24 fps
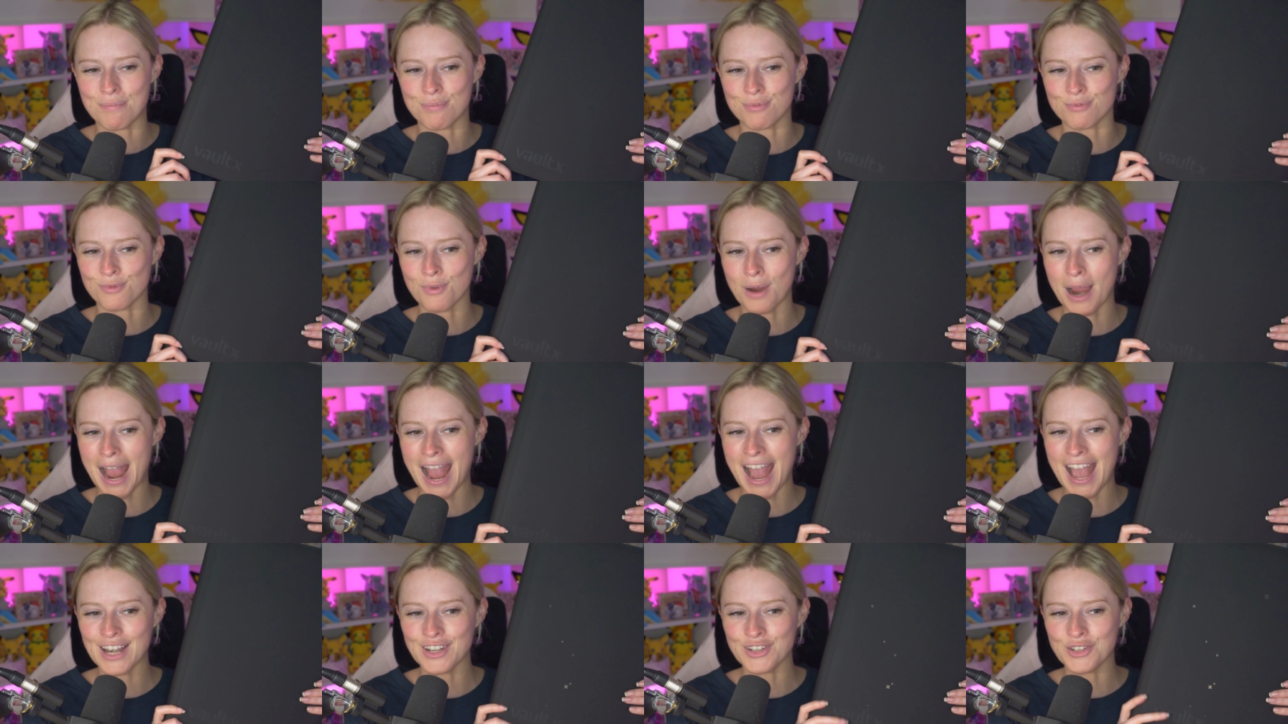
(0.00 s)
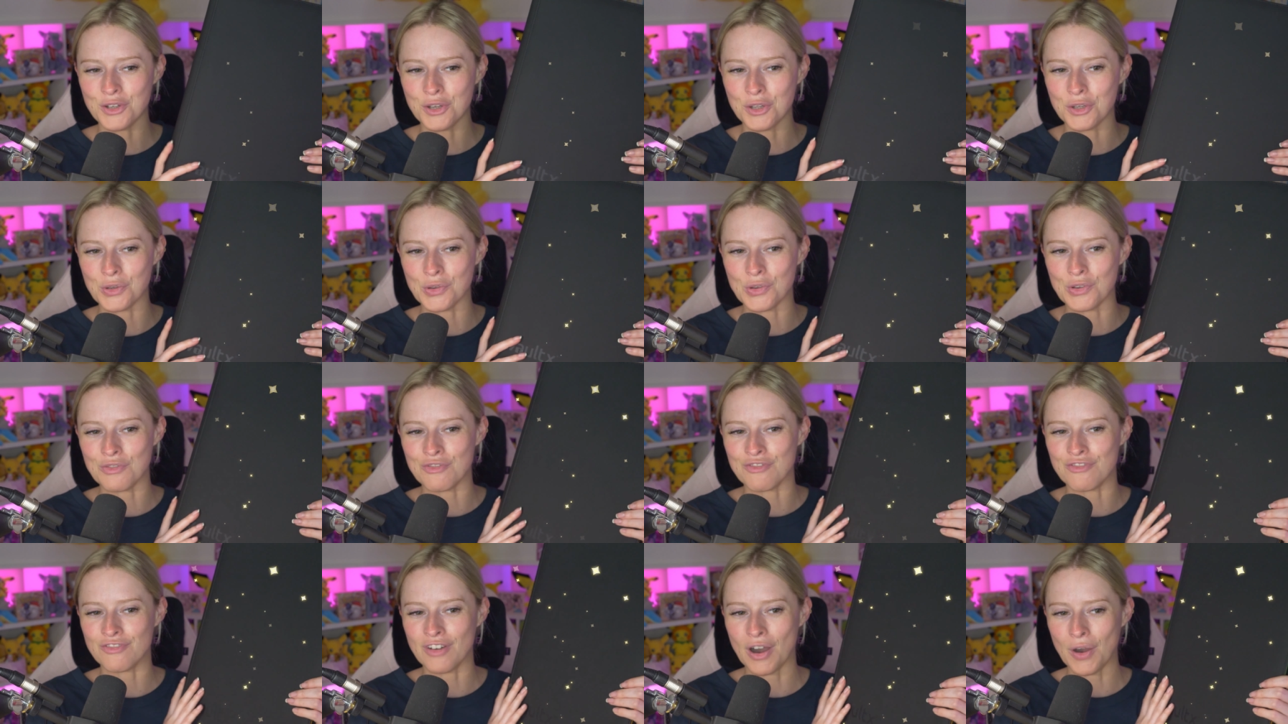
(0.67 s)
brand new
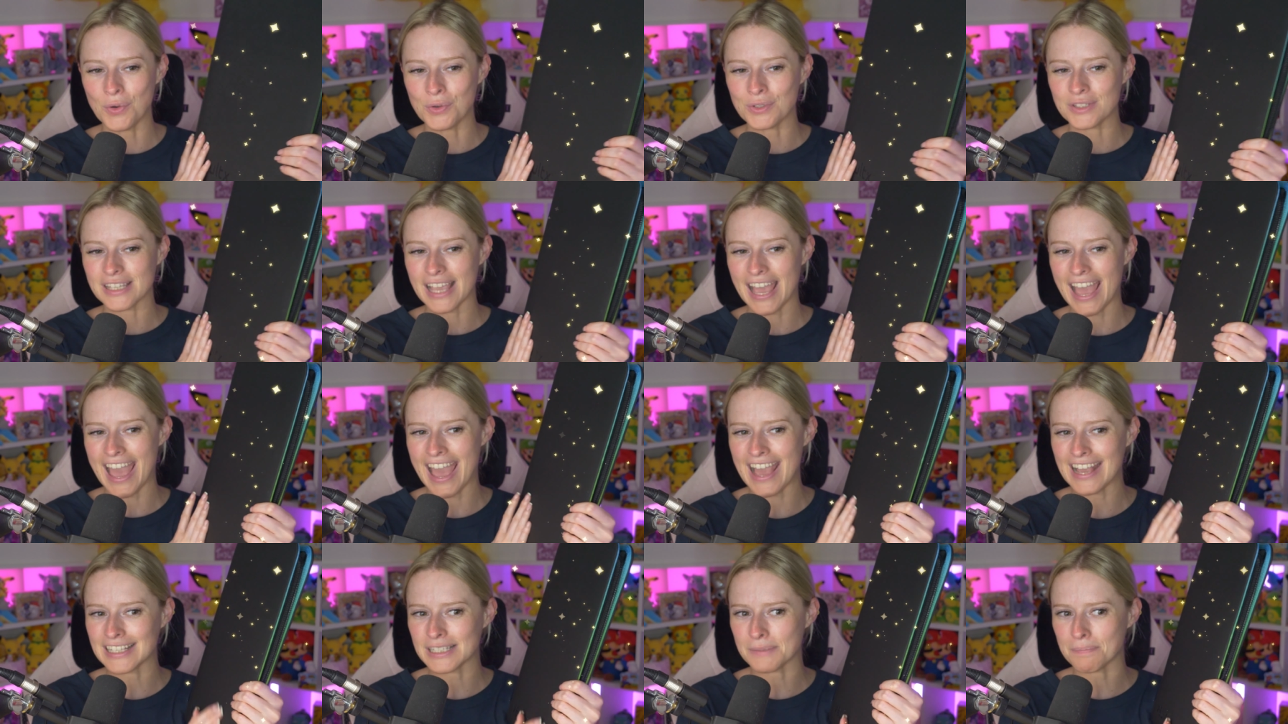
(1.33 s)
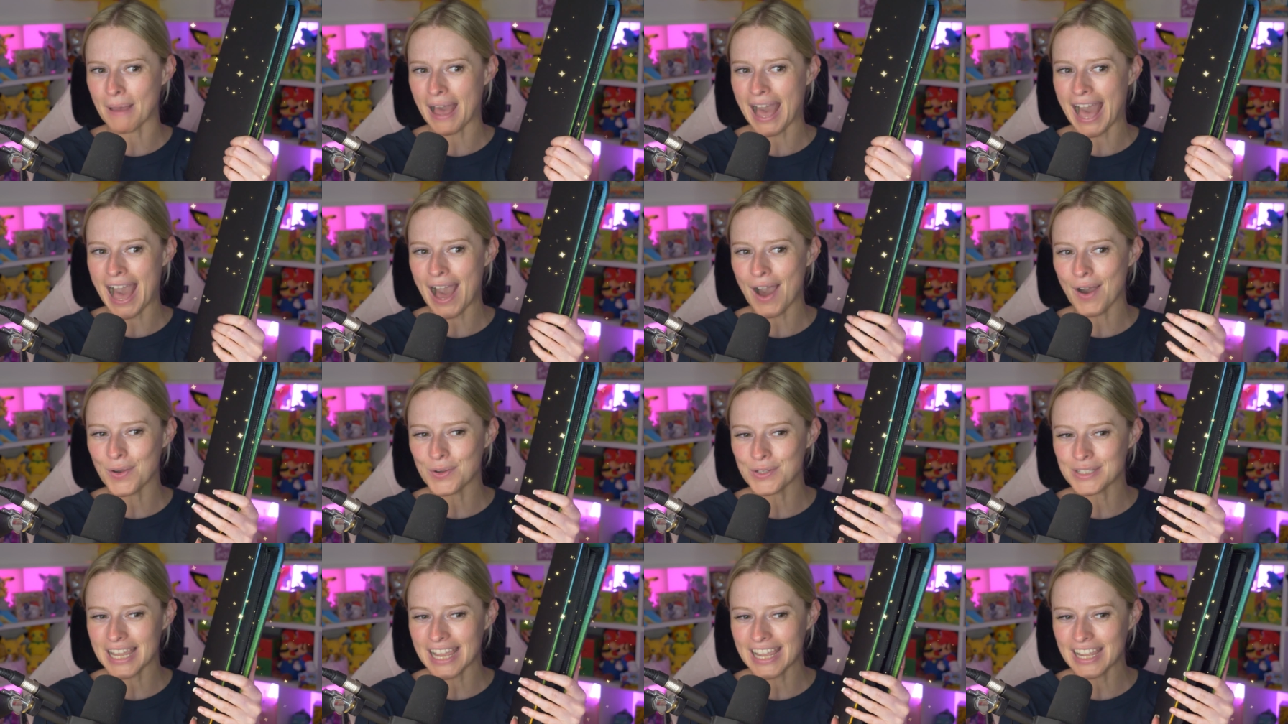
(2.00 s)
Vault X
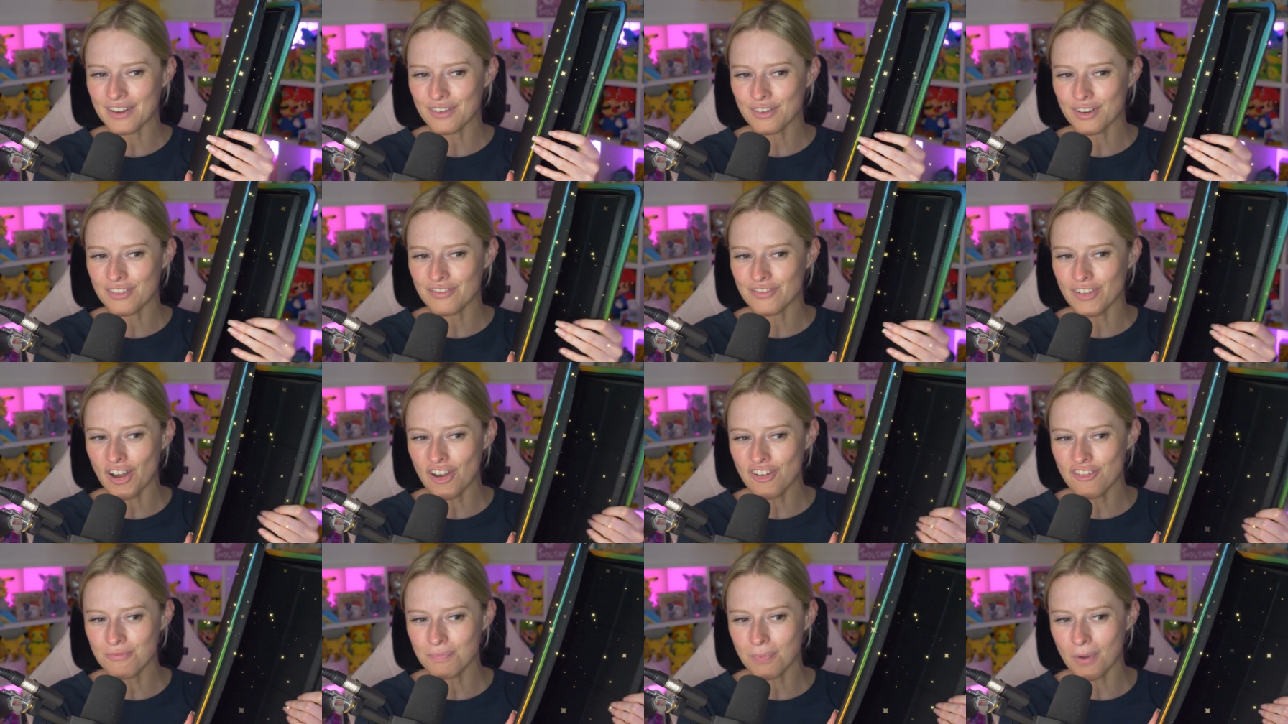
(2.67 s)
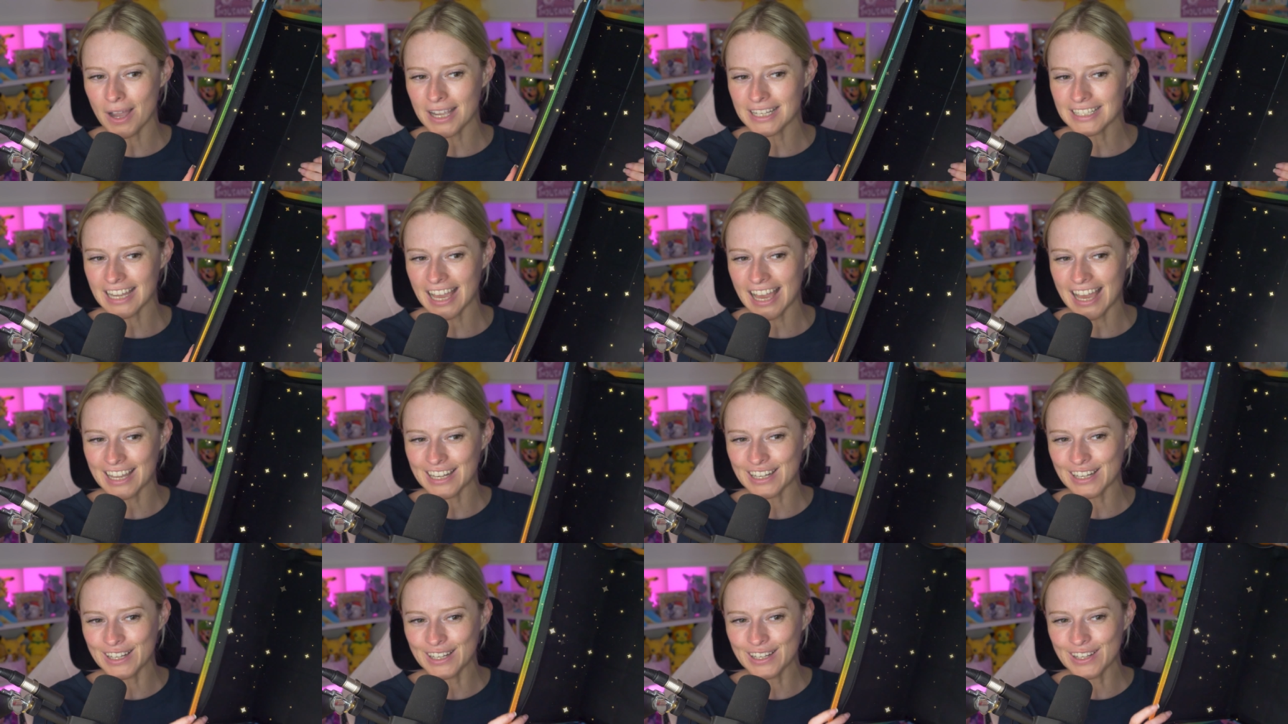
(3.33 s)
Paldea Evolved binder,
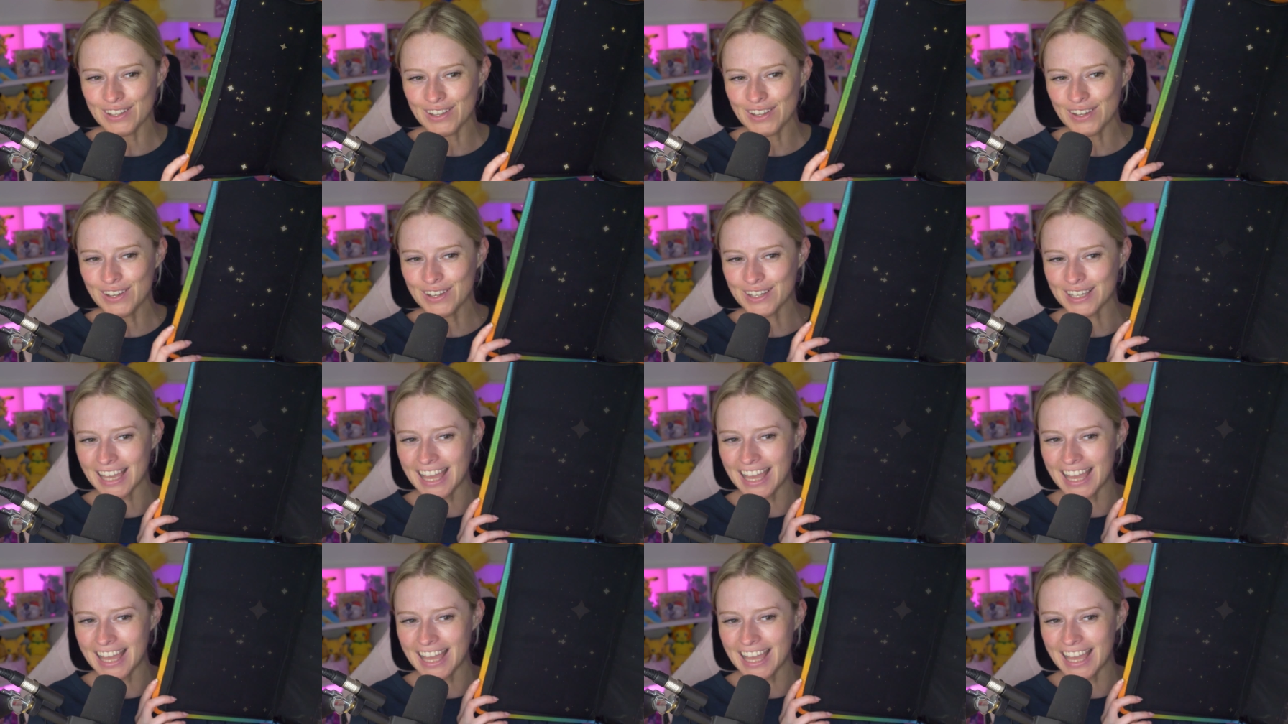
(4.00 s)
and look